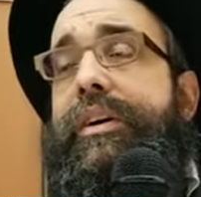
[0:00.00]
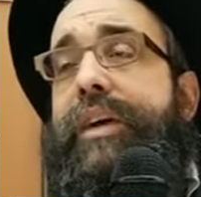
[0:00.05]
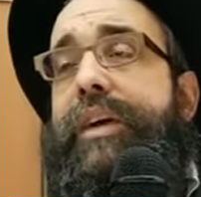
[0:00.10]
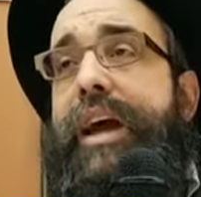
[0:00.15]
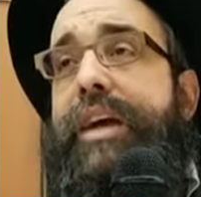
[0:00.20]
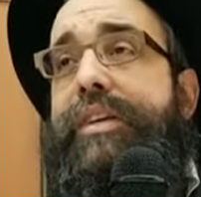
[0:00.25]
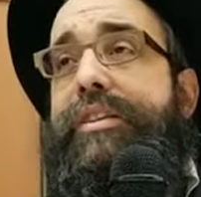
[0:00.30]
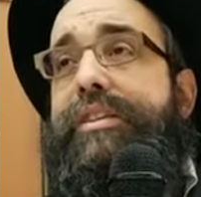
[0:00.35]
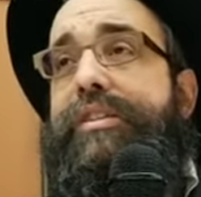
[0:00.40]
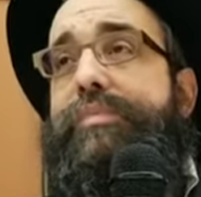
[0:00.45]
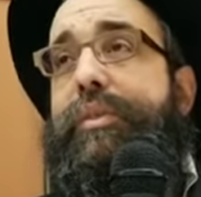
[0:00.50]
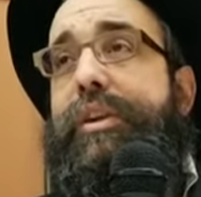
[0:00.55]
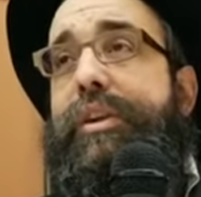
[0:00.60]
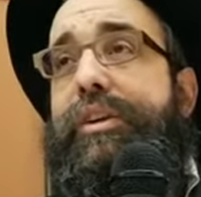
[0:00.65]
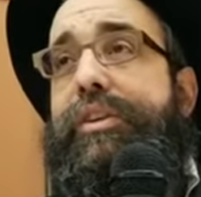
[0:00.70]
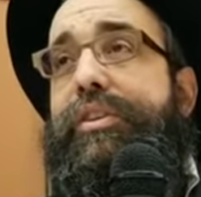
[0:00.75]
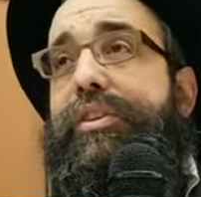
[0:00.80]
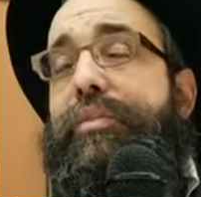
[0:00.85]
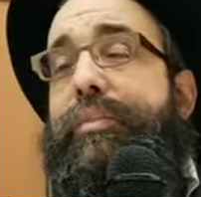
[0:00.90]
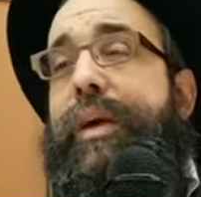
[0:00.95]
guest
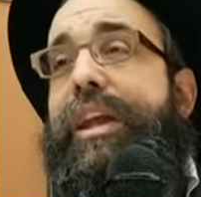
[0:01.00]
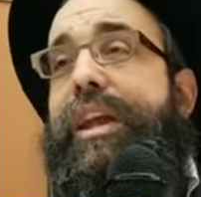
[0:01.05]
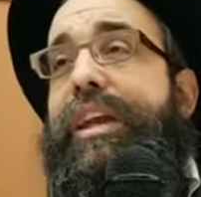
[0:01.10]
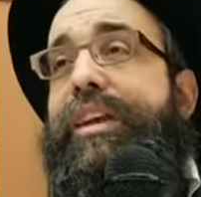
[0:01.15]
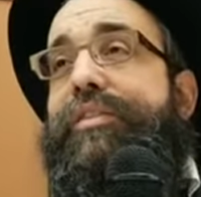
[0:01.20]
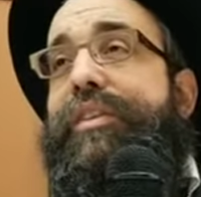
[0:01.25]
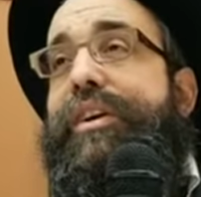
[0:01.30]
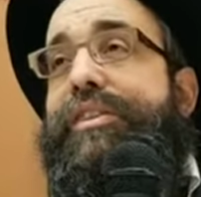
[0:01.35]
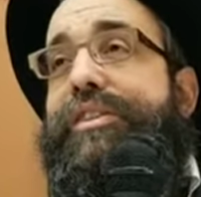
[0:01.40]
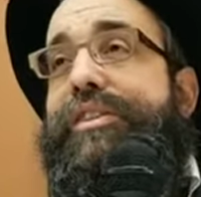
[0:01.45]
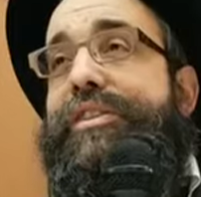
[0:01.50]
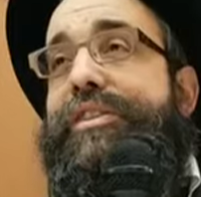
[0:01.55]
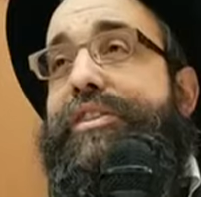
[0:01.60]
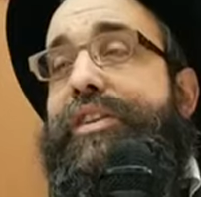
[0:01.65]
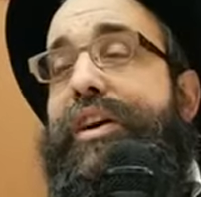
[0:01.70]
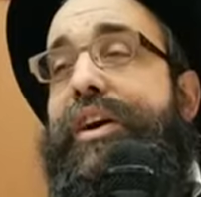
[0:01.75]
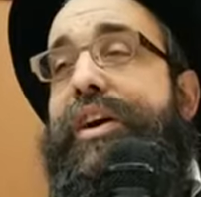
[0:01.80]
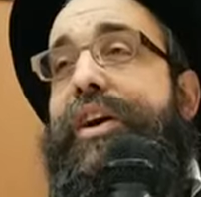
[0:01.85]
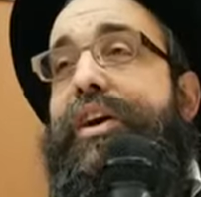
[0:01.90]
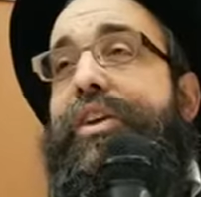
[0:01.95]
speaker, who many of us
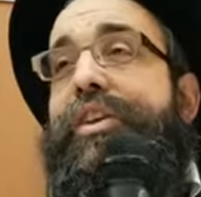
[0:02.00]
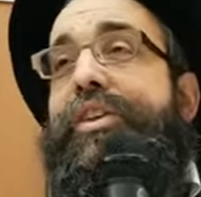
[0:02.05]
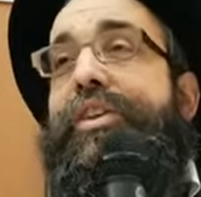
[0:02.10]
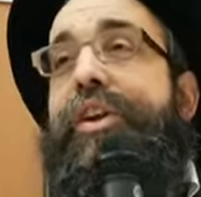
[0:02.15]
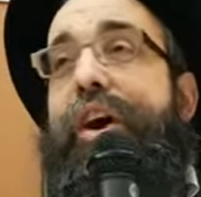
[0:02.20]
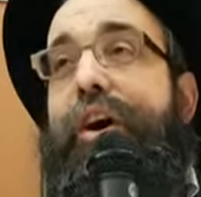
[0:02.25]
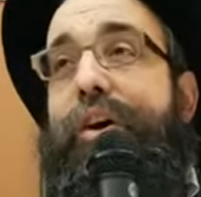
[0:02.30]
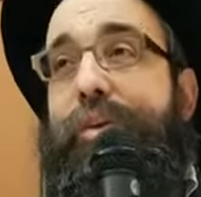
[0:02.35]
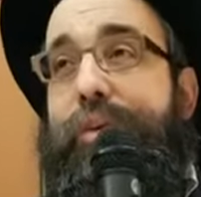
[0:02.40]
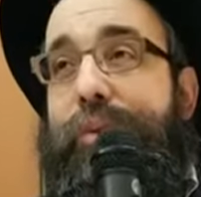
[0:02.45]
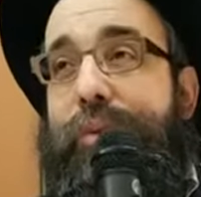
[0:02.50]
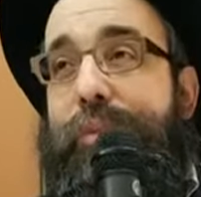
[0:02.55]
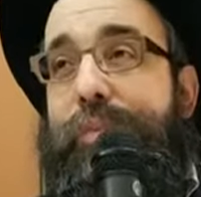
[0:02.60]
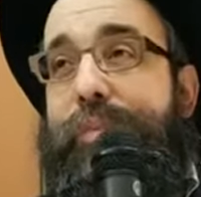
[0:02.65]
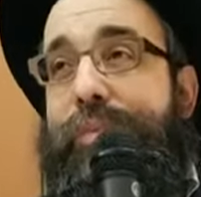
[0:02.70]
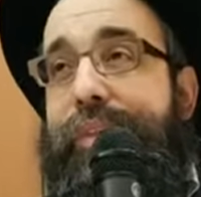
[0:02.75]
know.